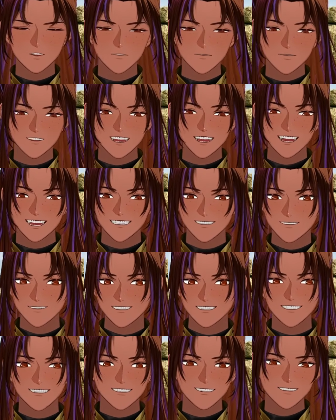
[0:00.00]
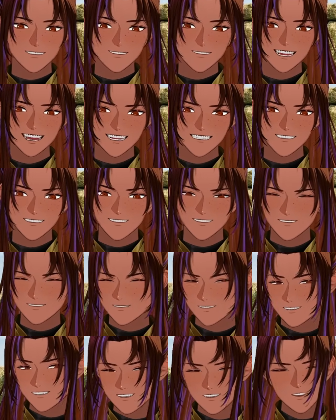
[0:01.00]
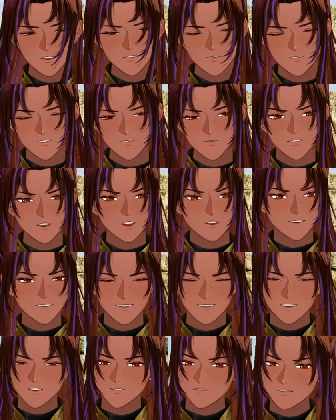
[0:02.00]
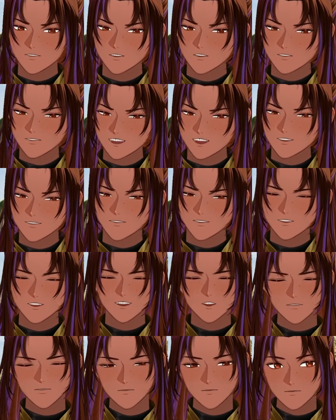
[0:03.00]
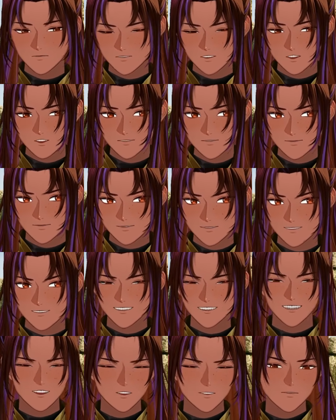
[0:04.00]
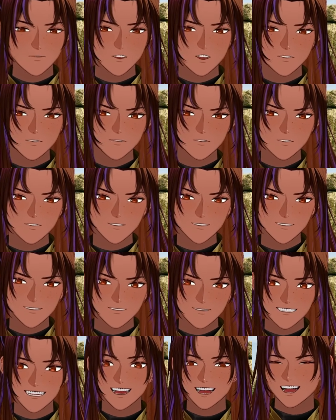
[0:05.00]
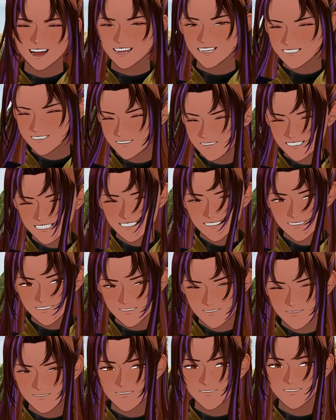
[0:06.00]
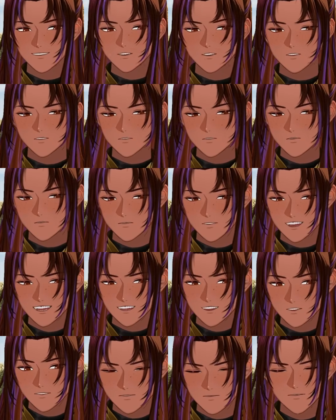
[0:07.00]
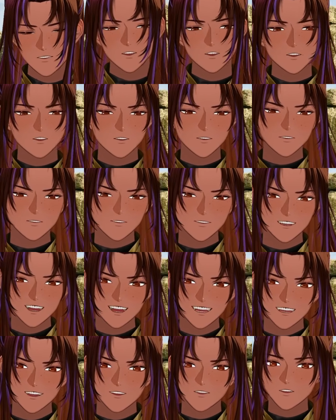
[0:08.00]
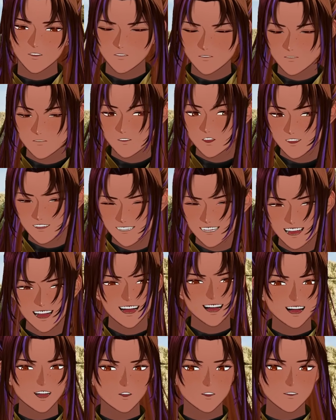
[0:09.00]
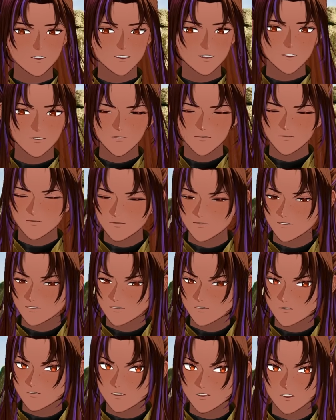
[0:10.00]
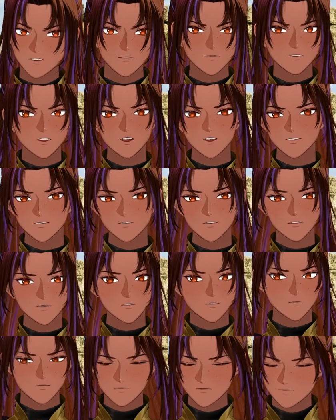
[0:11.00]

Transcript: And guidance. Remember how I said we don't have a lot of buffs in the Primal list? The guidance is a great filler for that. It's a 1 action +1 buff to